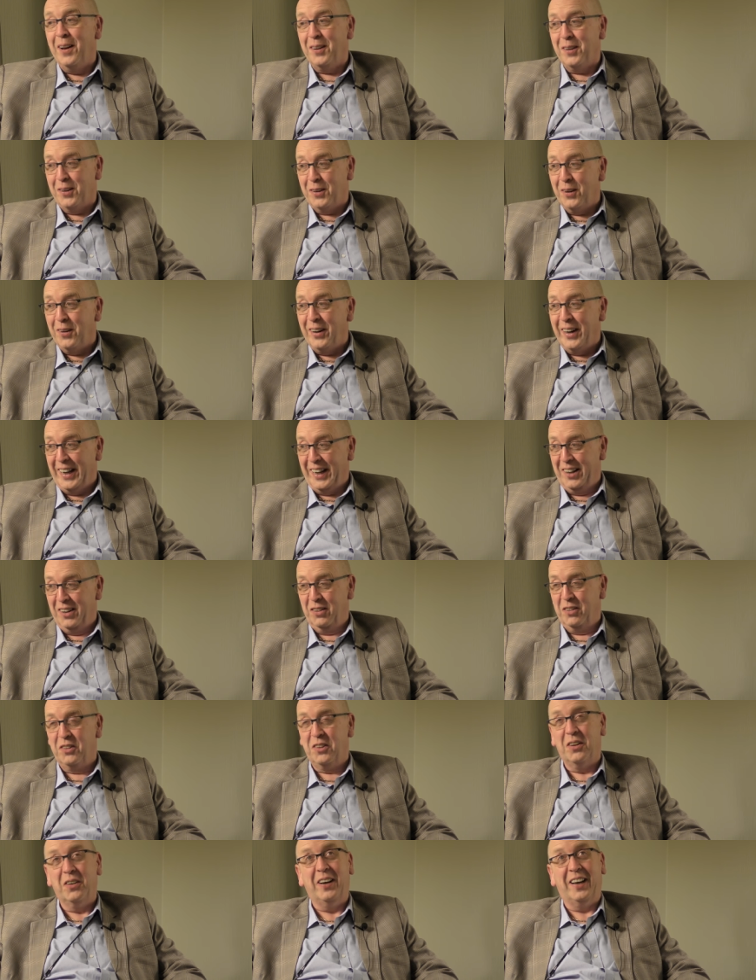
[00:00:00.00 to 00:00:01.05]
like Sony because
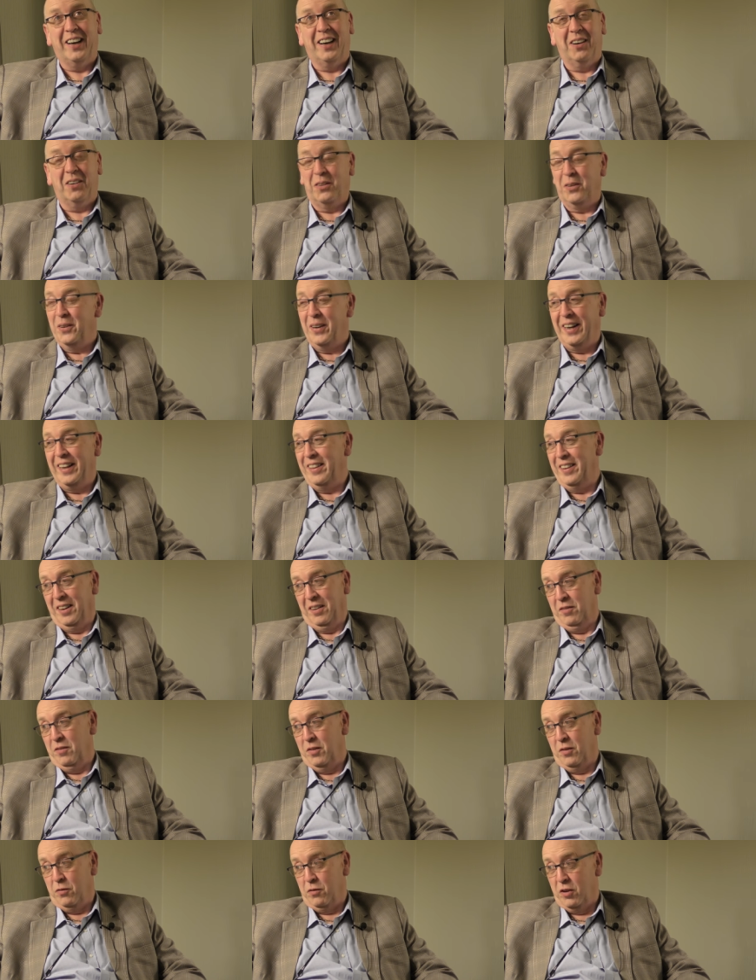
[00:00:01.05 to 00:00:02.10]
Sony don't do anything
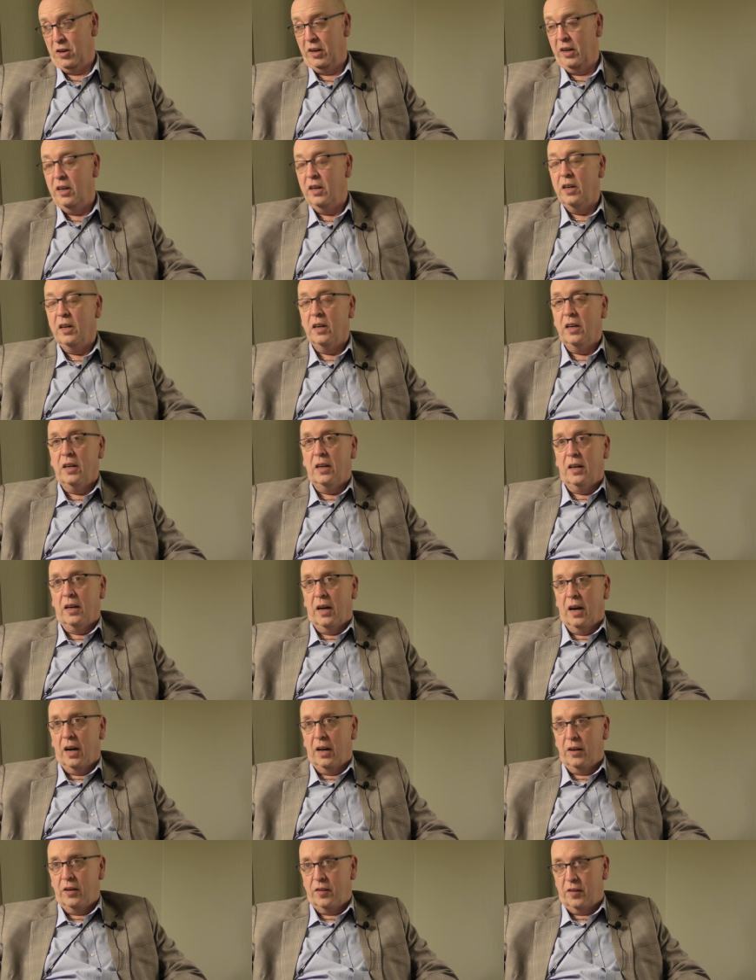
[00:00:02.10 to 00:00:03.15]
for free.
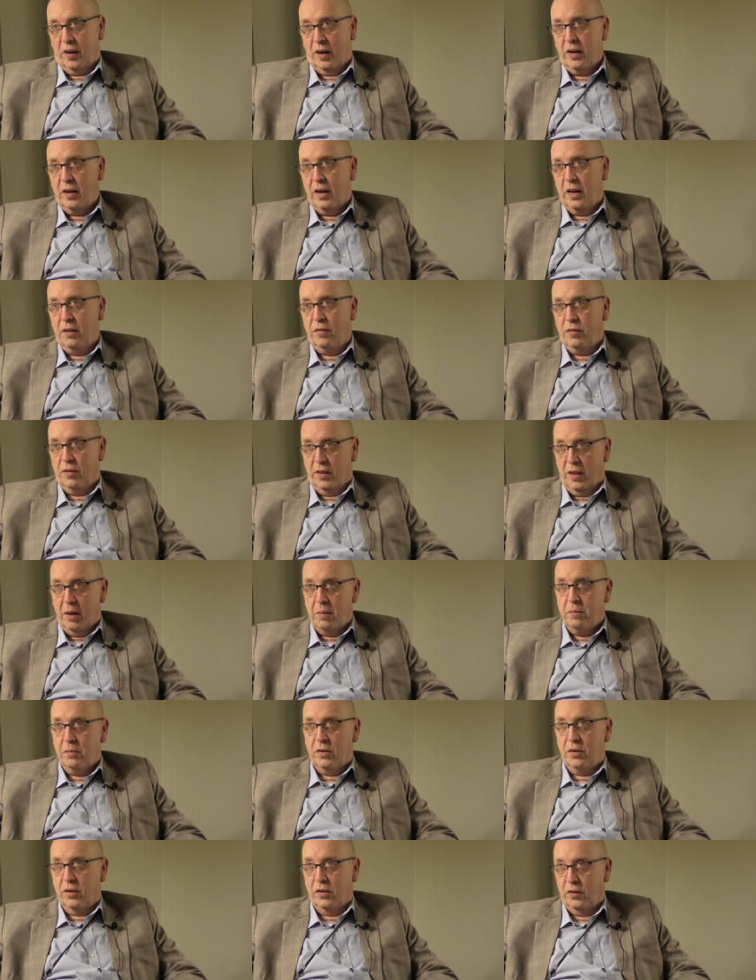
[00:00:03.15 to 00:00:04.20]
And suddenly, for
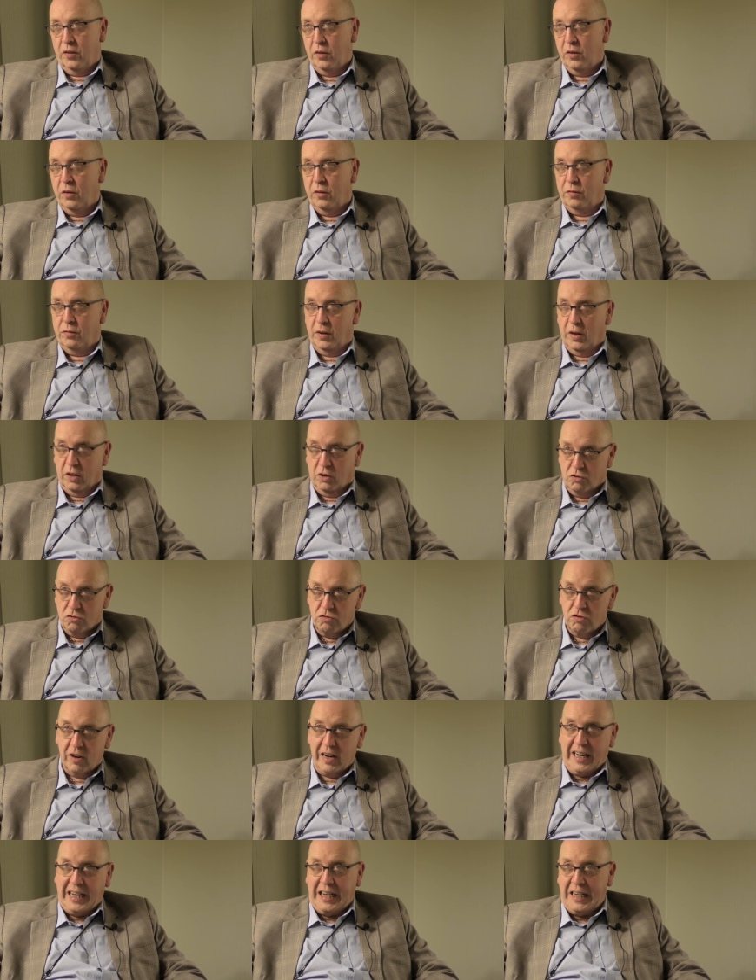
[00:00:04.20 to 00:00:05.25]
them to sort of
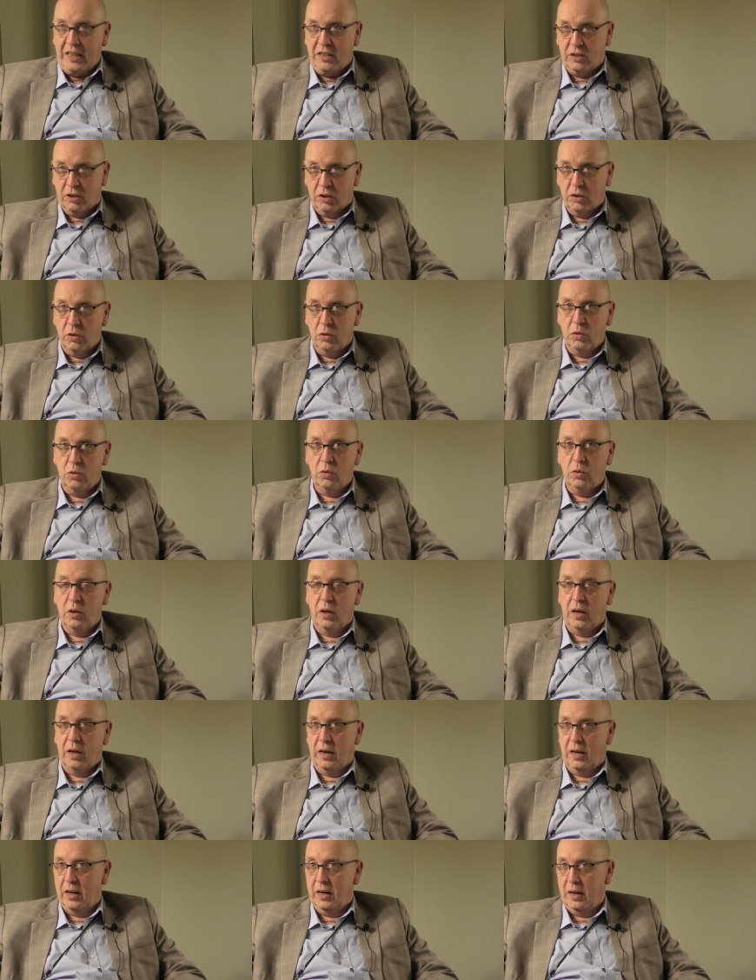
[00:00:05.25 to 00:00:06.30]
agree to,
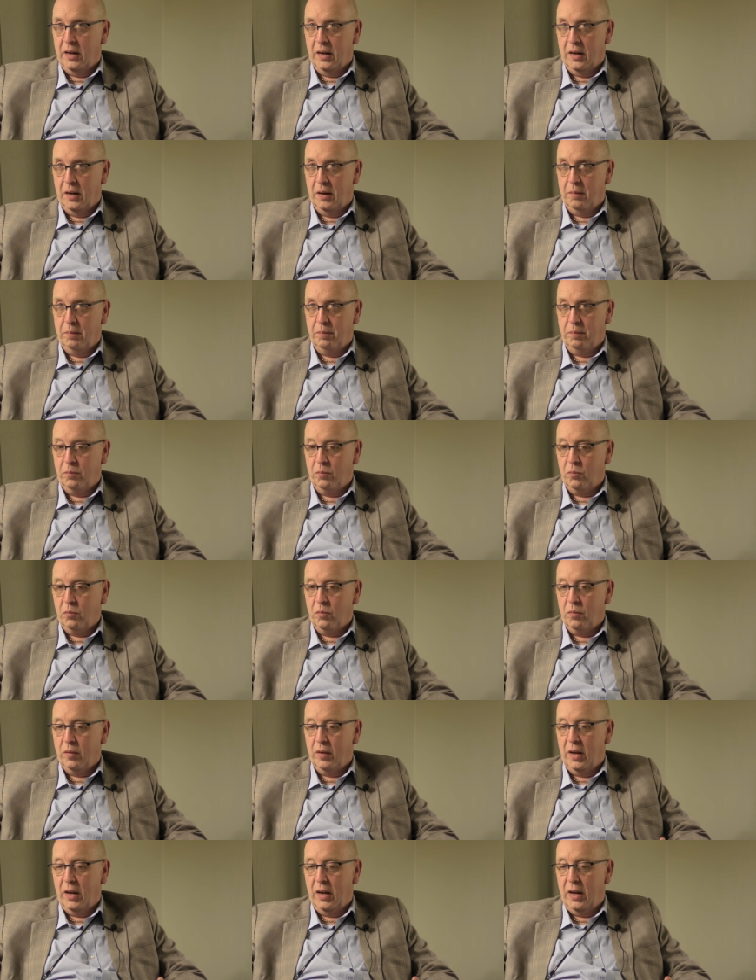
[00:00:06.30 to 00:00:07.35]
um,
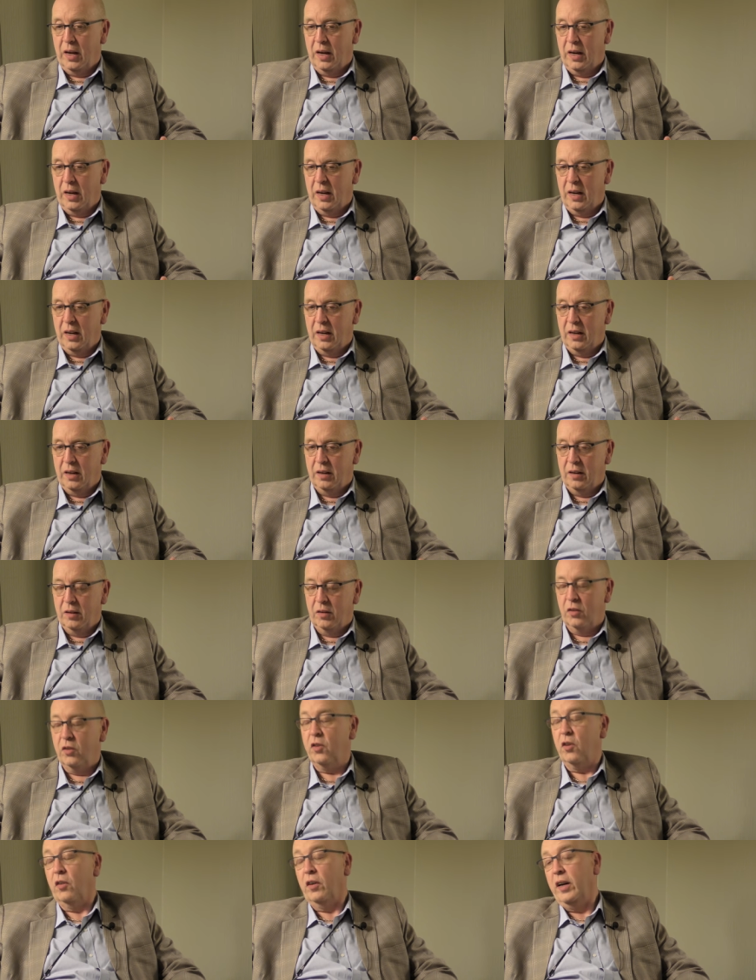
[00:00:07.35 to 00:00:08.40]
uh, uh
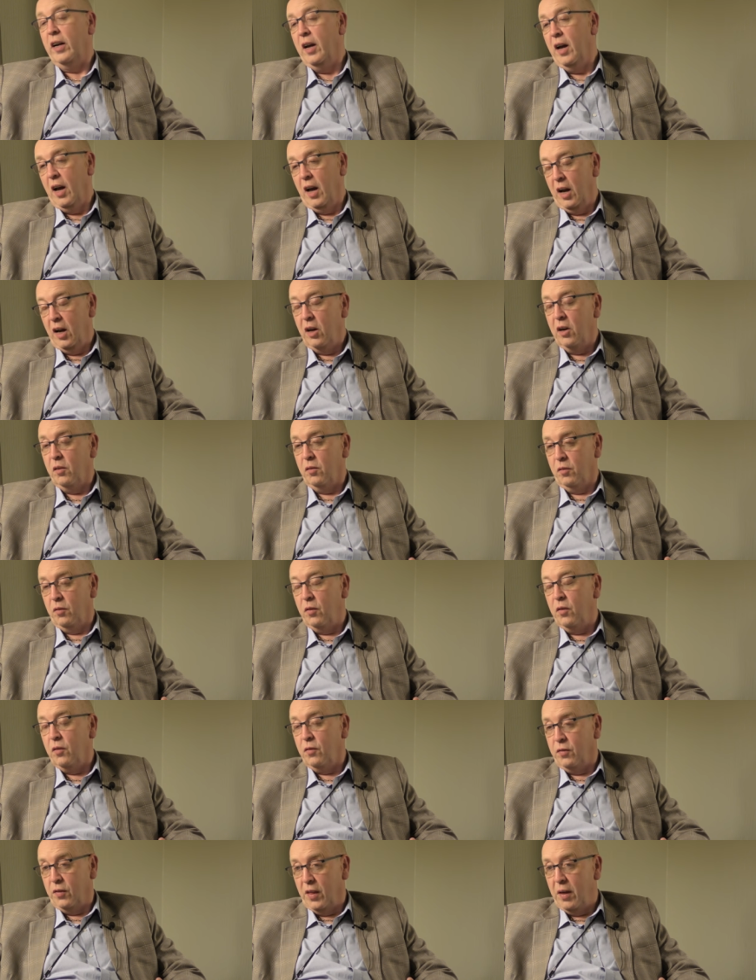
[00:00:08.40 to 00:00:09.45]
sorry, uh,
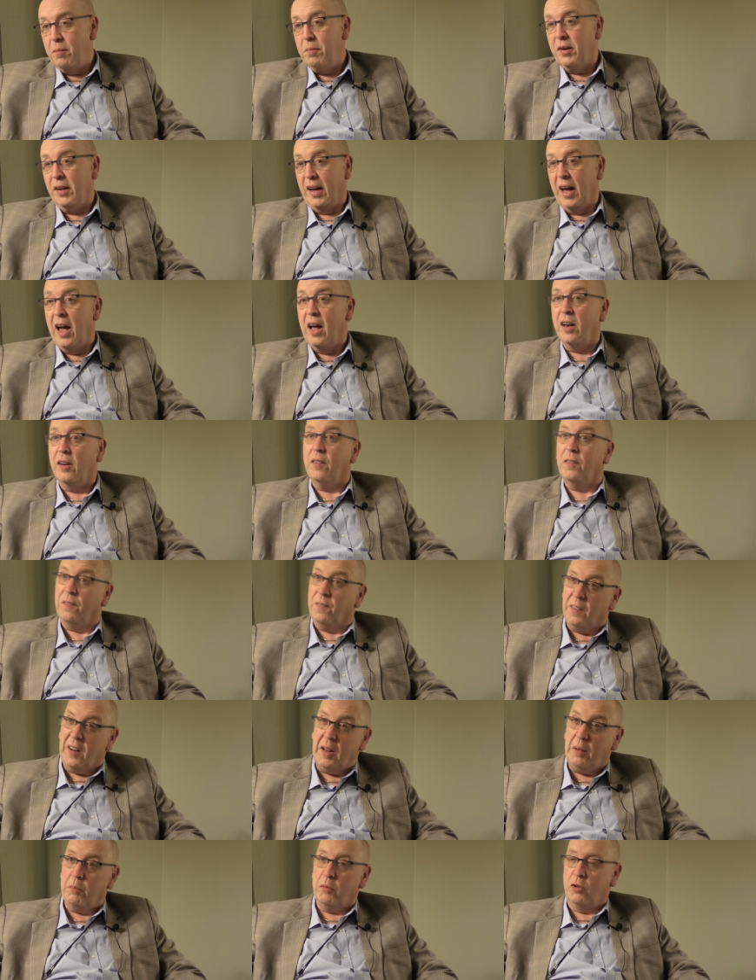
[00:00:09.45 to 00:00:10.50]
for them to get
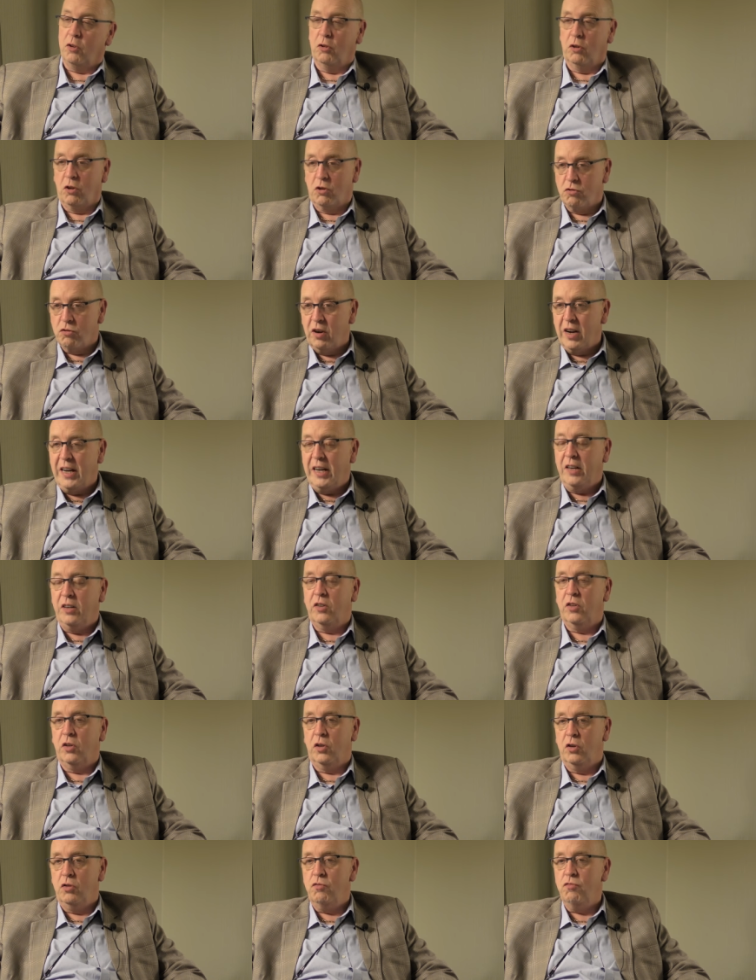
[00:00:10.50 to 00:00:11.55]
Philips to agree
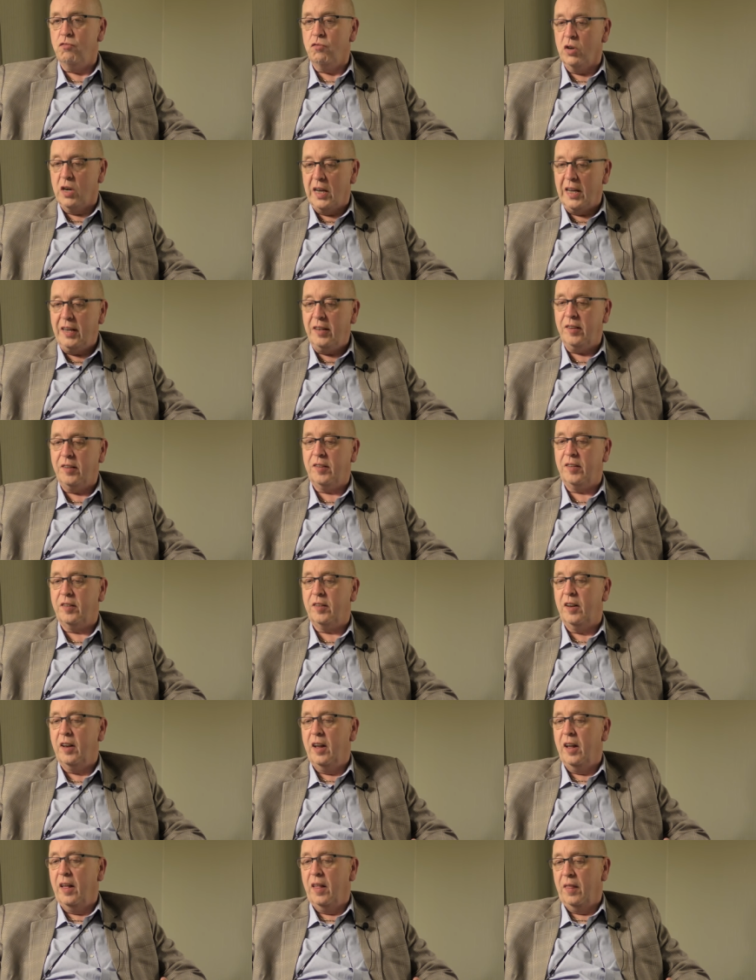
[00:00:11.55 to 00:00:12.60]
to release
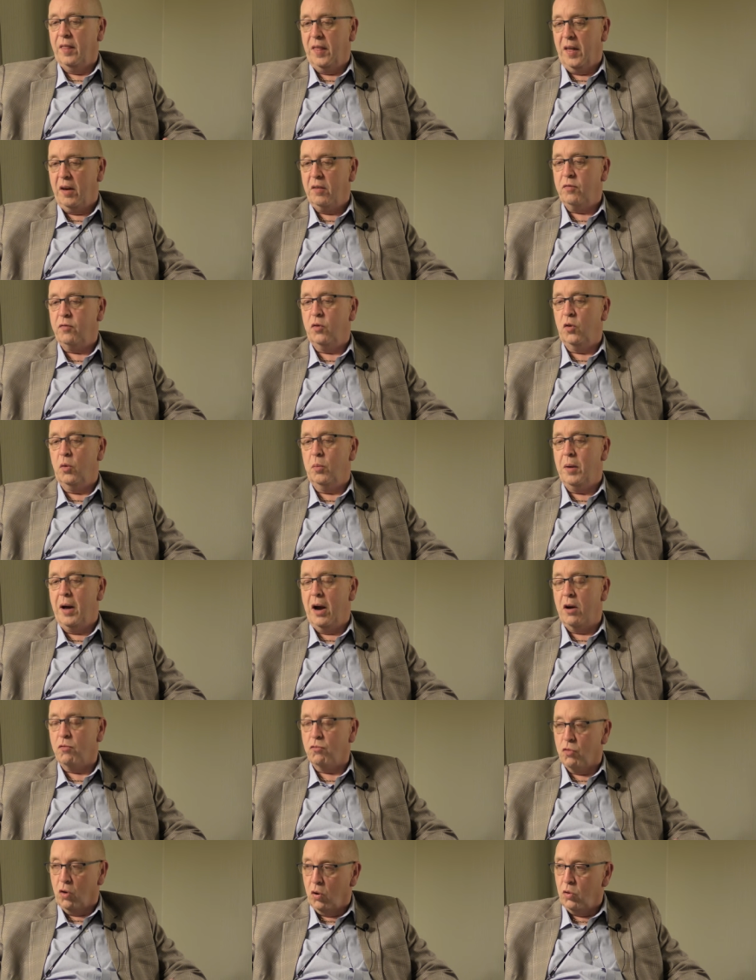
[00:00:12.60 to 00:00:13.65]
that format
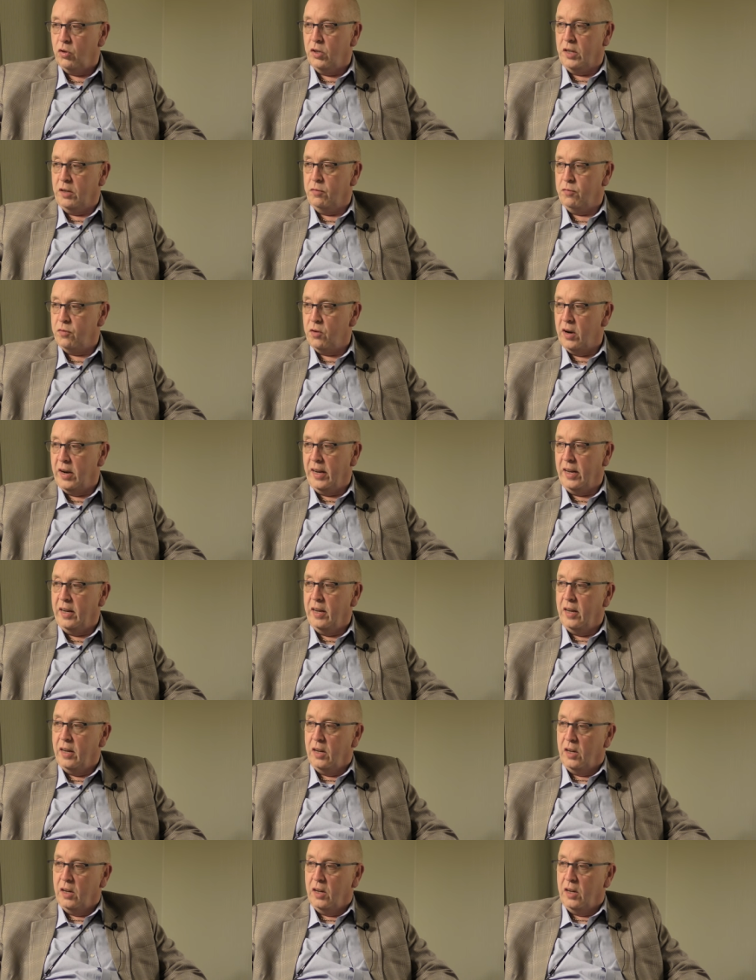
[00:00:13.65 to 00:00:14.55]
royalty free